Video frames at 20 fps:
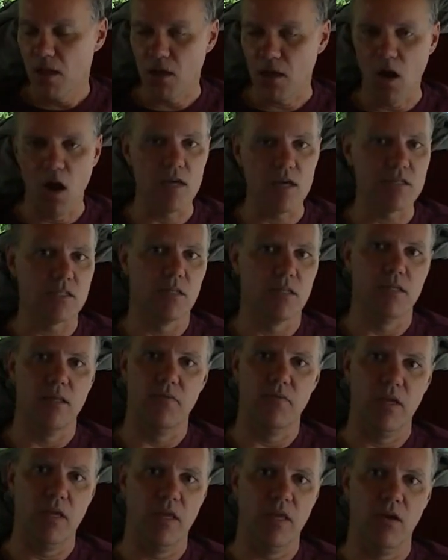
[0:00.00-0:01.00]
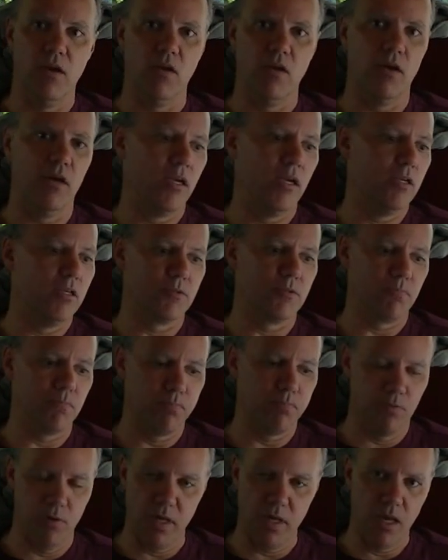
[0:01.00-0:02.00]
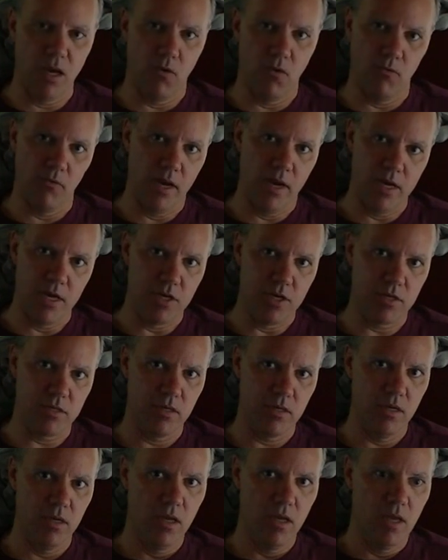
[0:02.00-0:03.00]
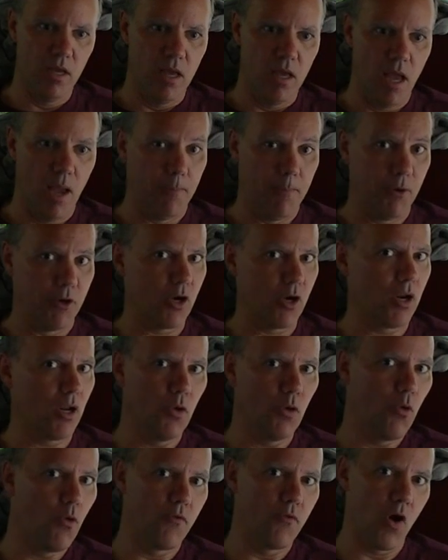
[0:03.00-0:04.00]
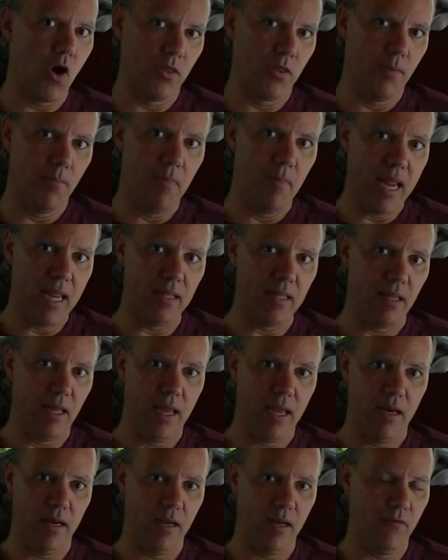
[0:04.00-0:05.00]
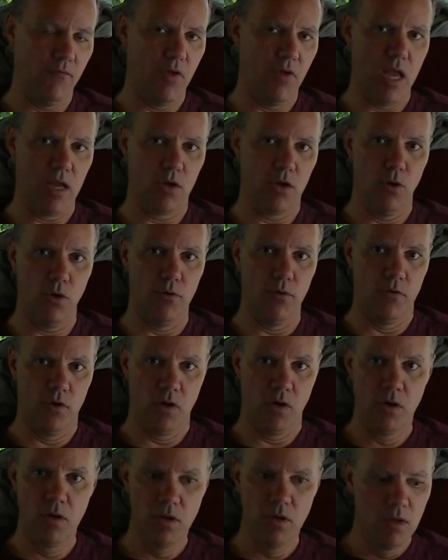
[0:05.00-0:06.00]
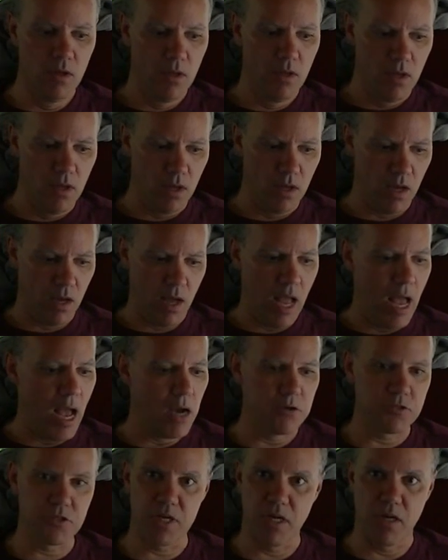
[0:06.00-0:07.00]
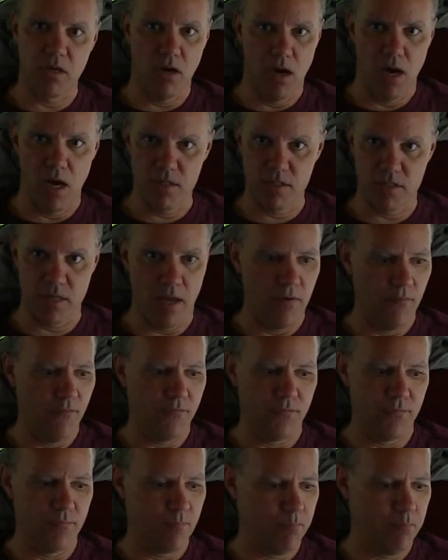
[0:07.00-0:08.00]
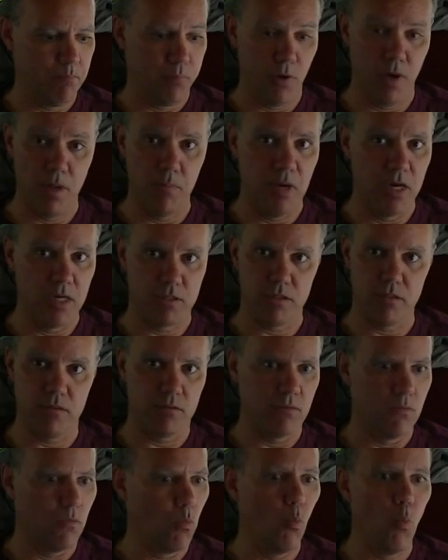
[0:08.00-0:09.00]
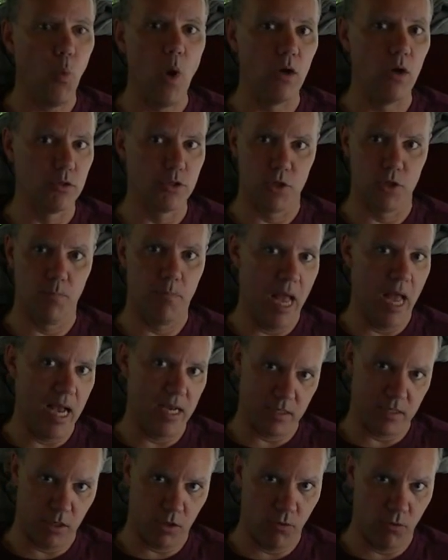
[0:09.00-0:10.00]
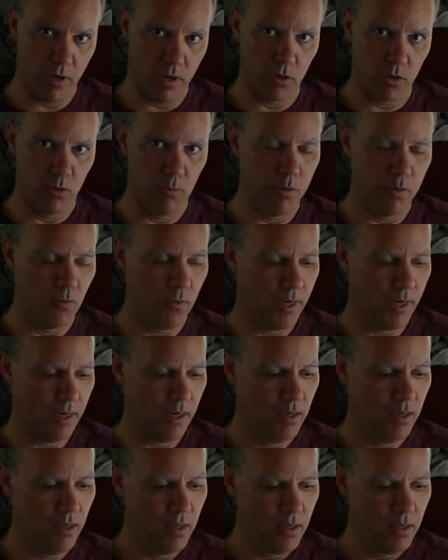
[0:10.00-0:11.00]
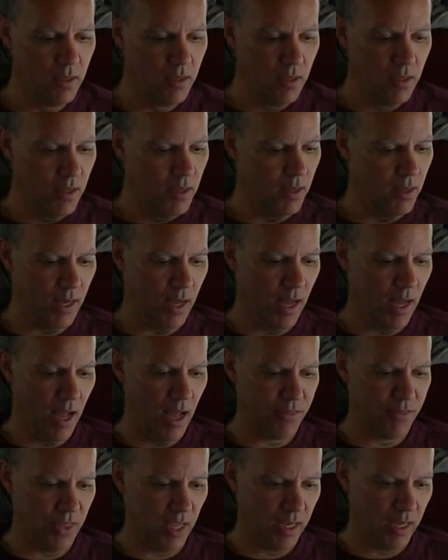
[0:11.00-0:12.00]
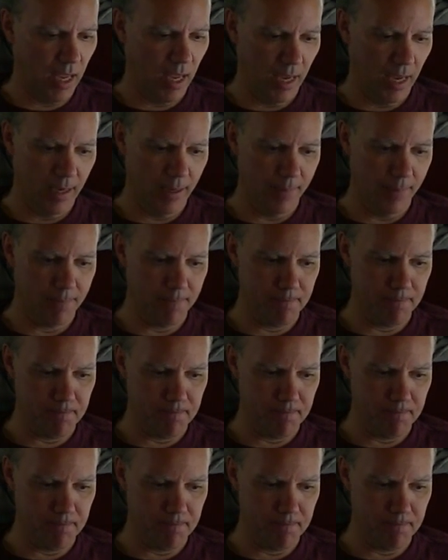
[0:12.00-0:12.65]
Cost of living here is pretty outrageous. And particularly over on the mainland in Vancouver, housing costs have pretty much well surpassed a critical point. I think a